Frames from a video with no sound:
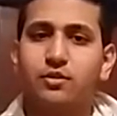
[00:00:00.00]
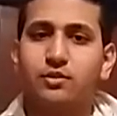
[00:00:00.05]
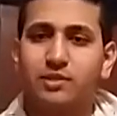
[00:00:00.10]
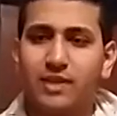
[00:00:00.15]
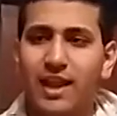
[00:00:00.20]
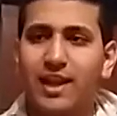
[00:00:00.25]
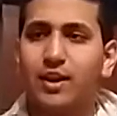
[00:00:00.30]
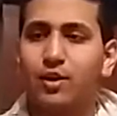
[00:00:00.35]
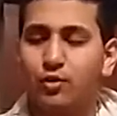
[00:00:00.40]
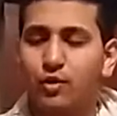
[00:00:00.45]

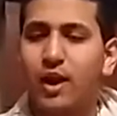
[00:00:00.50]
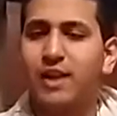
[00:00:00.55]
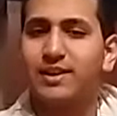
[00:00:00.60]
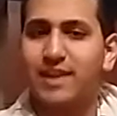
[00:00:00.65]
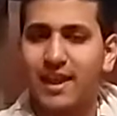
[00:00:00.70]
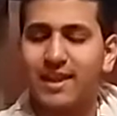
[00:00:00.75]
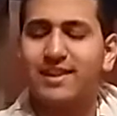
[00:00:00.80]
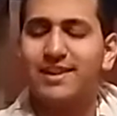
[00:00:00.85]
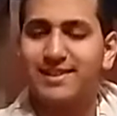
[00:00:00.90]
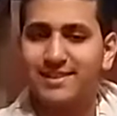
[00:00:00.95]
Like it or not,
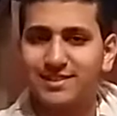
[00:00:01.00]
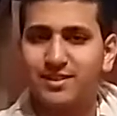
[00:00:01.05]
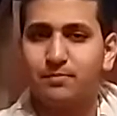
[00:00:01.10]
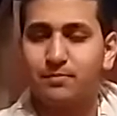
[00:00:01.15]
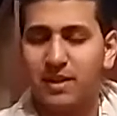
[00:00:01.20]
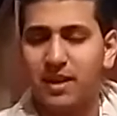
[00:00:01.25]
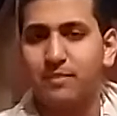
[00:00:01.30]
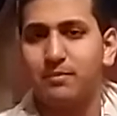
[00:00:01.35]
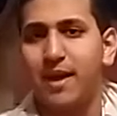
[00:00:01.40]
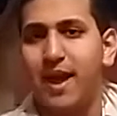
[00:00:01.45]
that is the
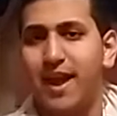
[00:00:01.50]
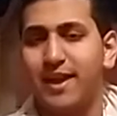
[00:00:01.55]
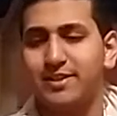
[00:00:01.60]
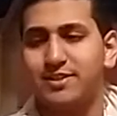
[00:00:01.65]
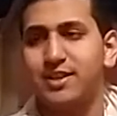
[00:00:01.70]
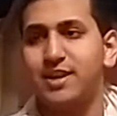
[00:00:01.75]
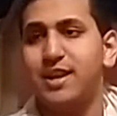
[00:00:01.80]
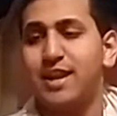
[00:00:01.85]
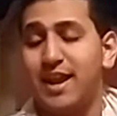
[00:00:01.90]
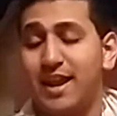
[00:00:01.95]
big
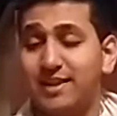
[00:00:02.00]
match.